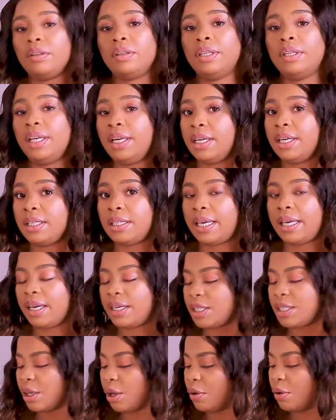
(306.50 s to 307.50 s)
Nini's Cakes
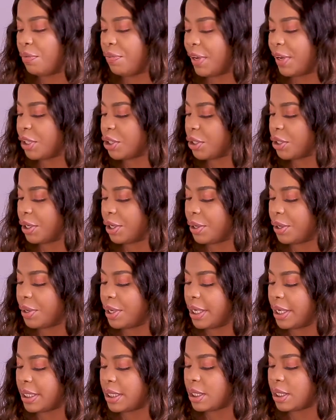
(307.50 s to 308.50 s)
and
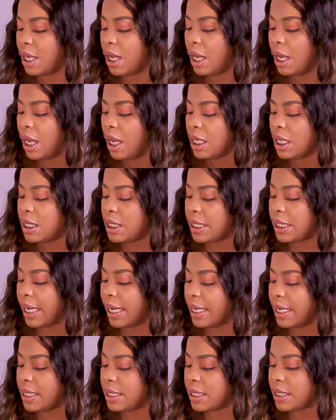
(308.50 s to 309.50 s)
Confectionaries
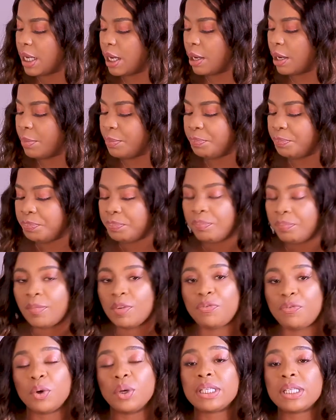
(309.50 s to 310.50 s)
says um,
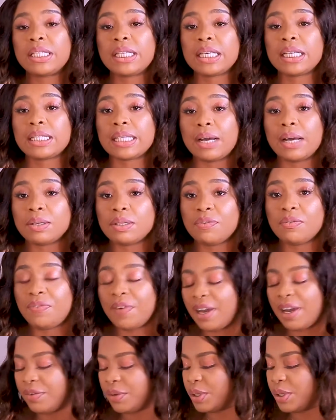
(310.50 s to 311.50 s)
for
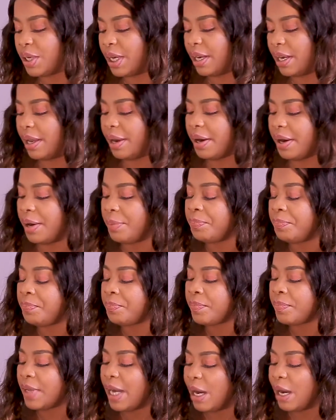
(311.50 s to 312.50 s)
6,500 Naira,
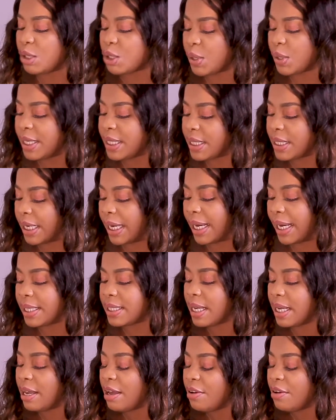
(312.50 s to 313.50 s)
I was going to get
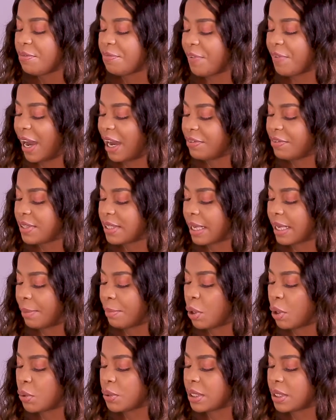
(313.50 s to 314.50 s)
five
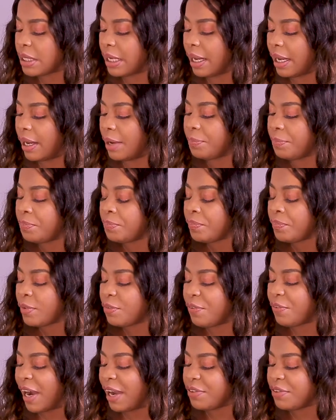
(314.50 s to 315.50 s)
samosa,
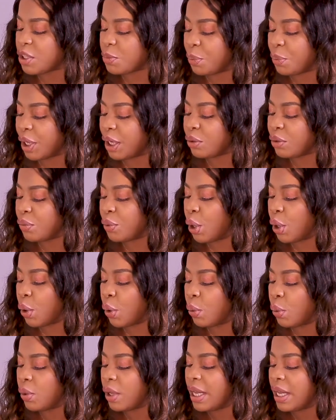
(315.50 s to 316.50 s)
5 spring
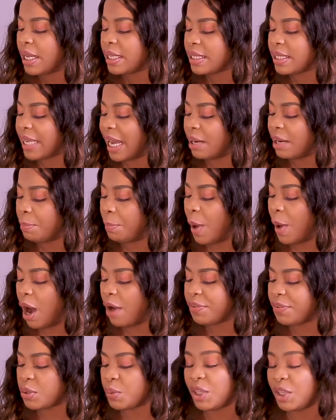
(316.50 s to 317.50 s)
roll, 10
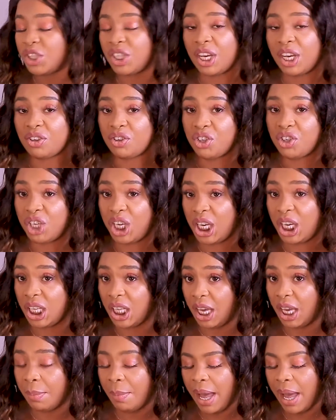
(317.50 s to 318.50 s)
puffs with 10 chicken
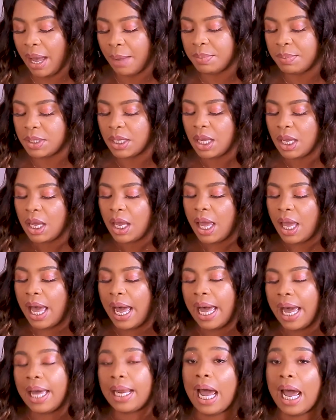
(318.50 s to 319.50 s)
kebabs.
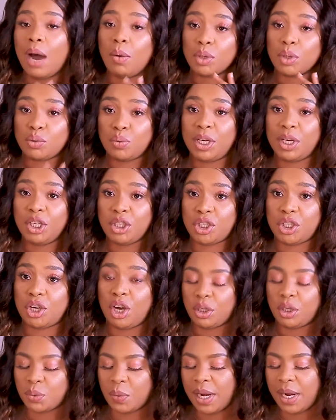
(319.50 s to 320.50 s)
And I was really
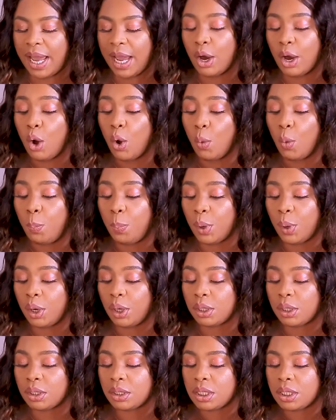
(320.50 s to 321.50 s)
shocked when I
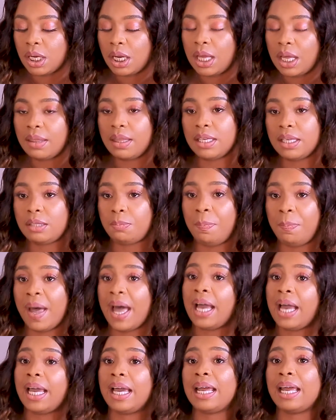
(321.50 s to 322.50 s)
opened this
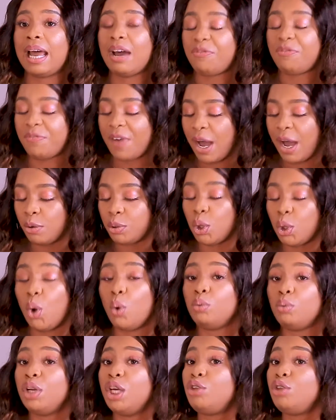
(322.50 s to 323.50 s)
pack and I found
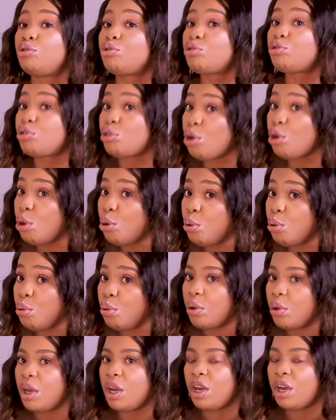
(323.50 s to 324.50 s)
only two
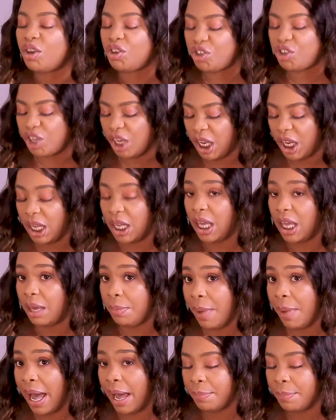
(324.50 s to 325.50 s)
chicken
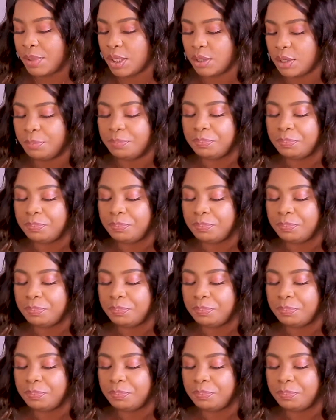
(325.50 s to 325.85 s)
kebabs.